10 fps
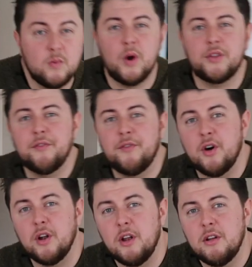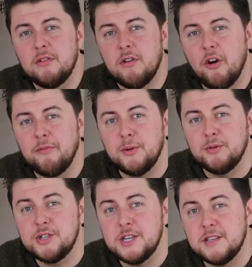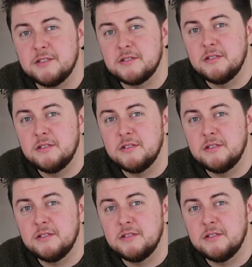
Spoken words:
waterfall of blue cheese.